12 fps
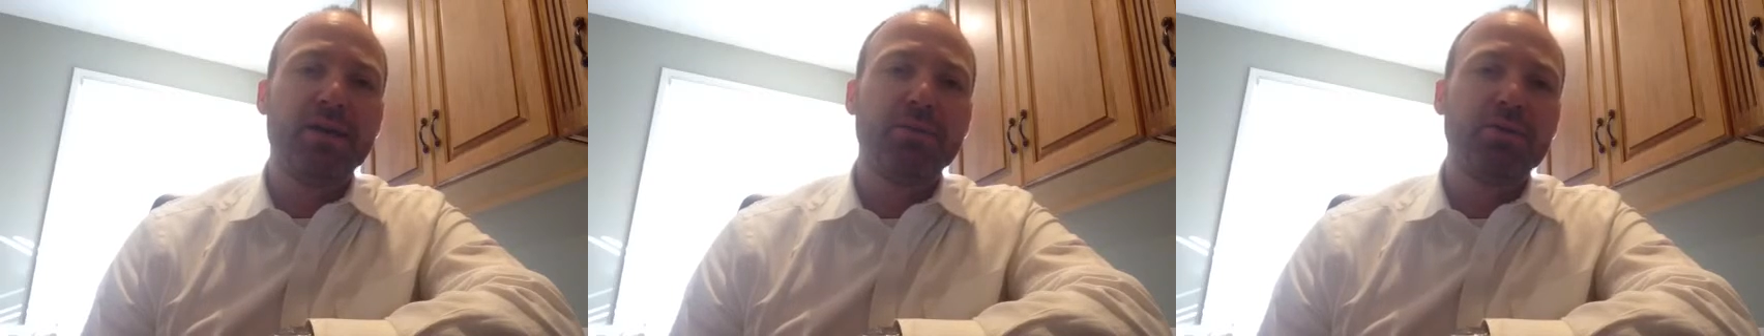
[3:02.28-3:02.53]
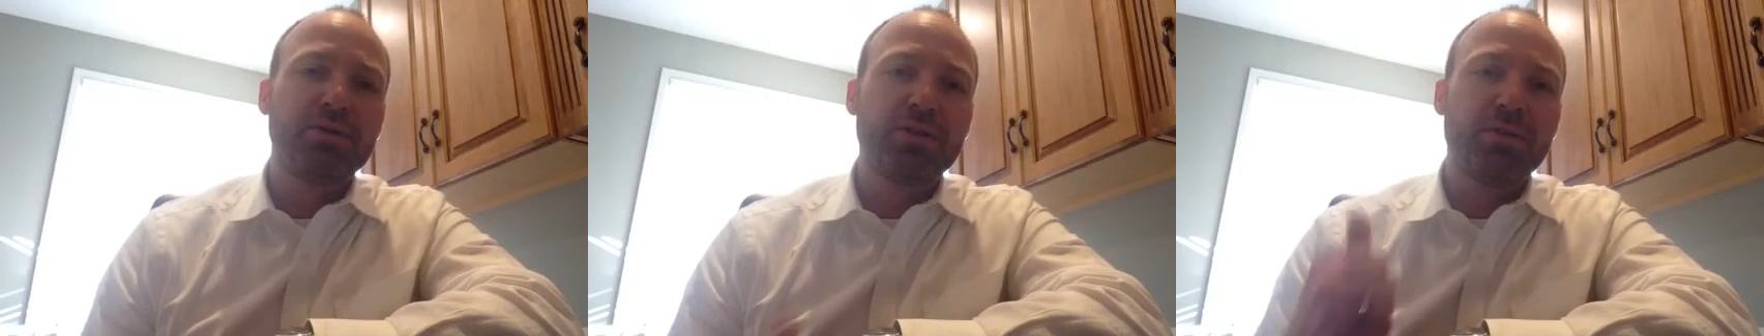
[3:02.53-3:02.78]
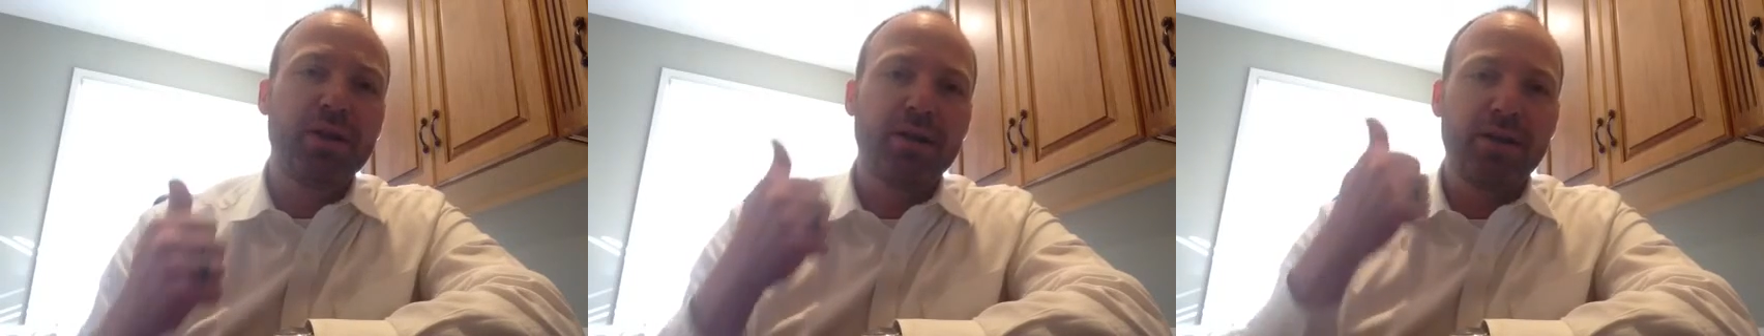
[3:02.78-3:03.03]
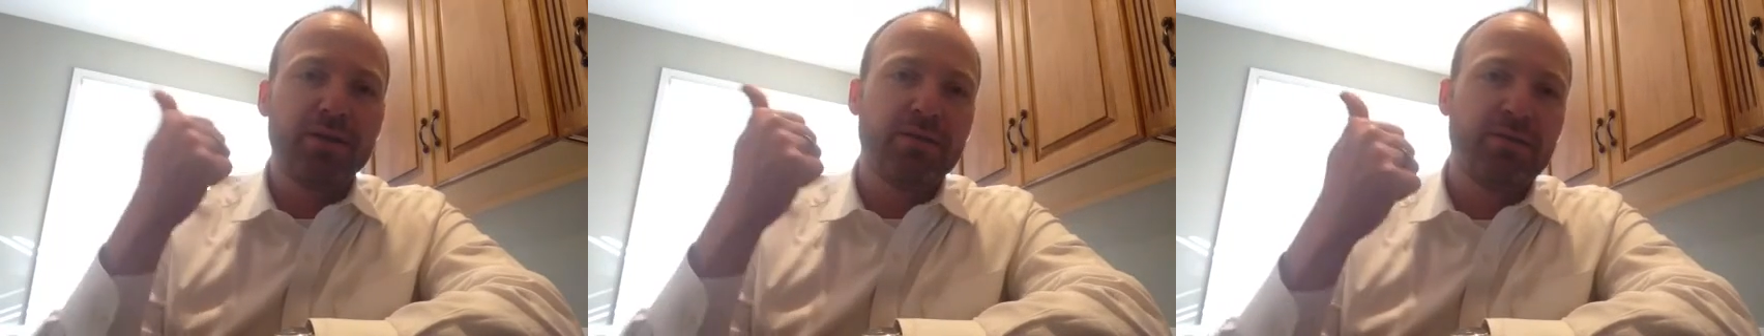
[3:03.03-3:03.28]
Posted right
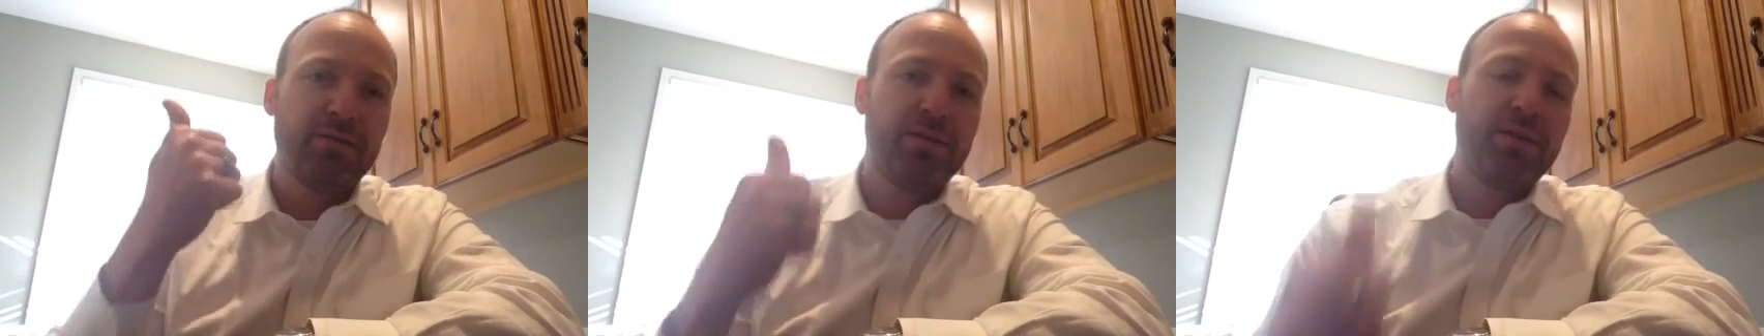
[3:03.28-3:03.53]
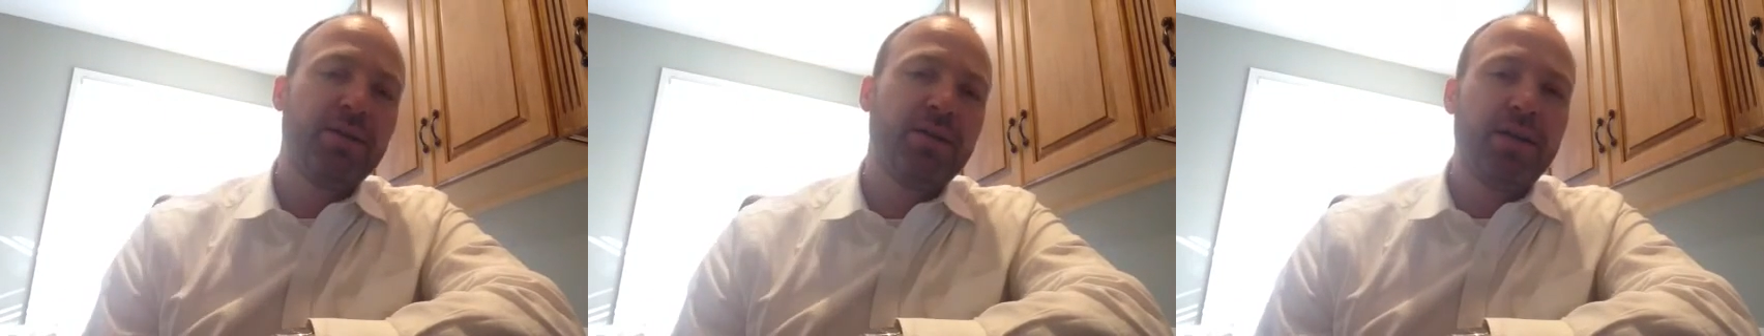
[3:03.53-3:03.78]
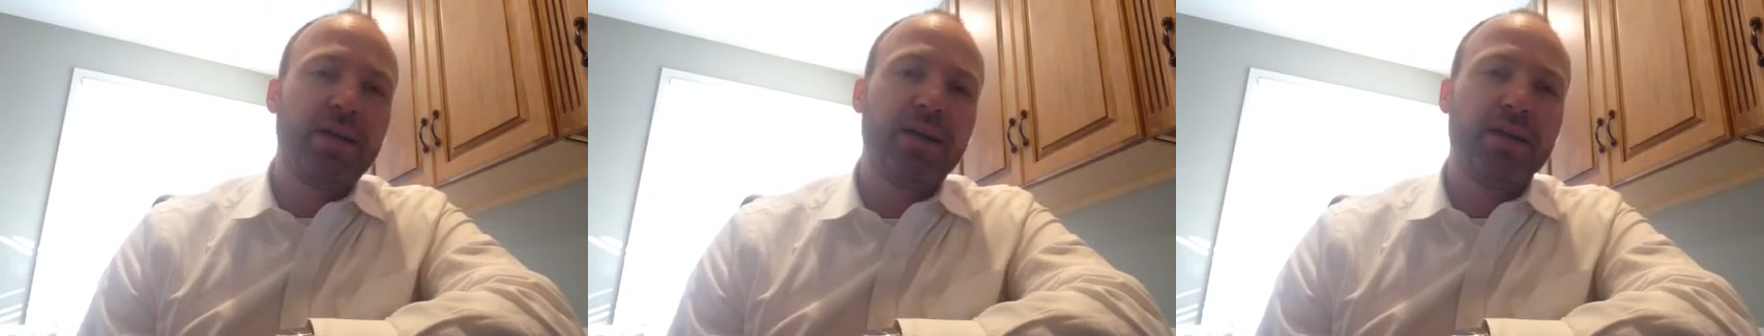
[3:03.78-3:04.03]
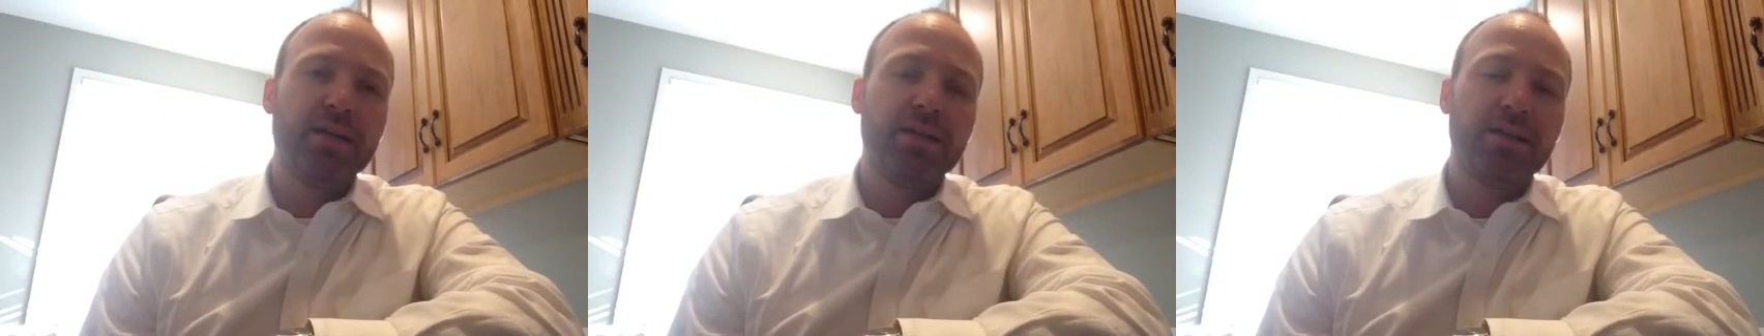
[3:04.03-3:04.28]
here,
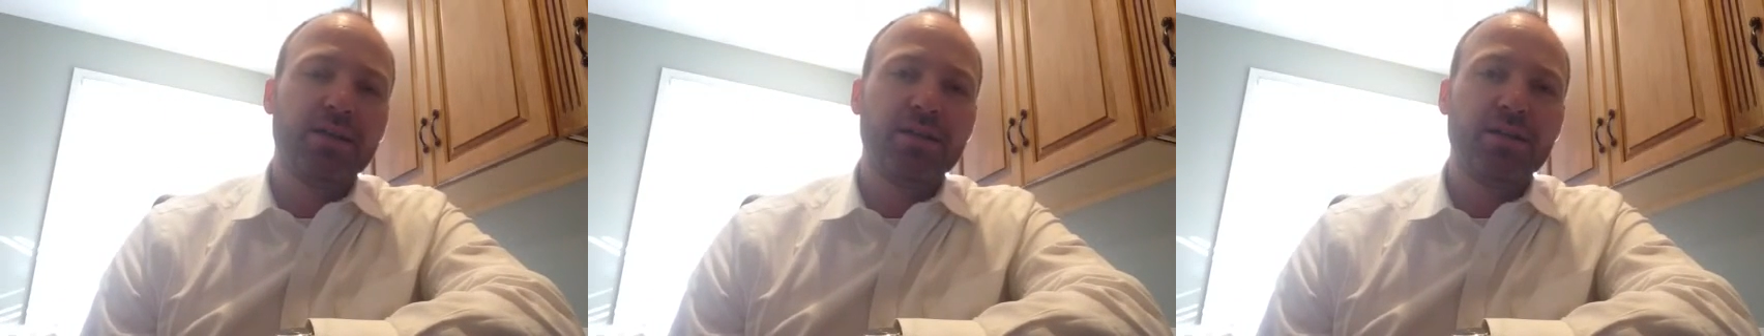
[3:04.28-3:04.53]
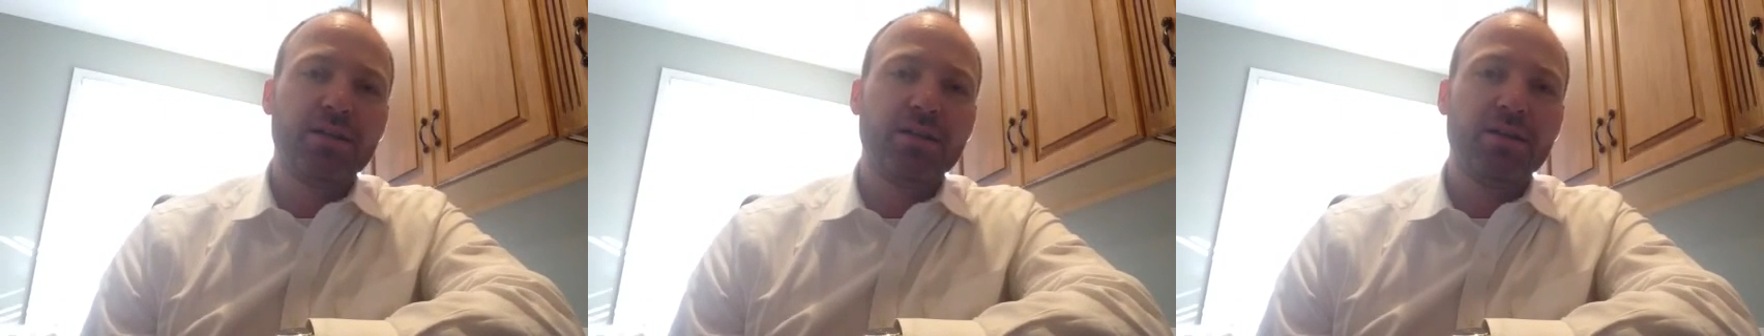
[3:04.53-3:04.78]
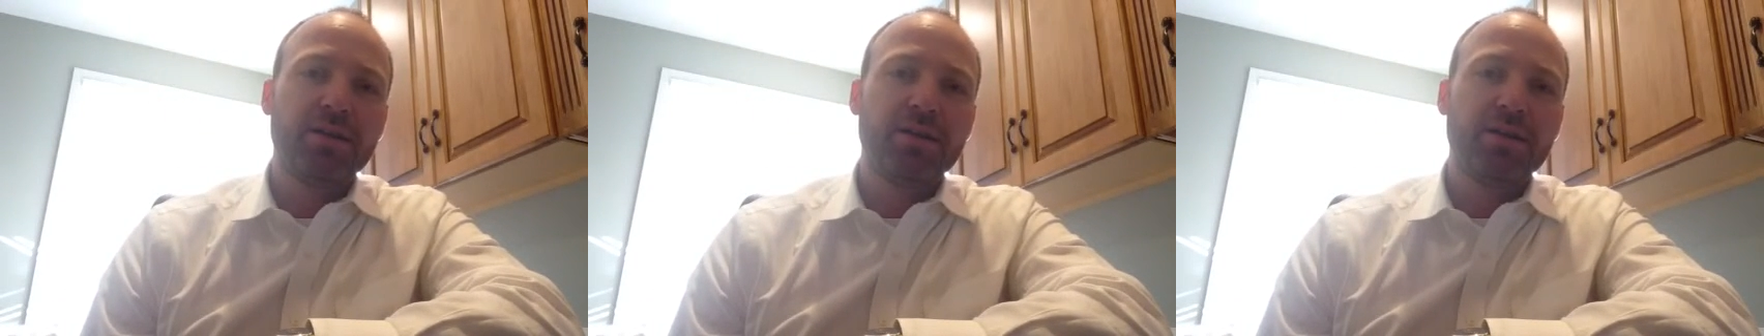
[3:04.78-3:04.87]
and you can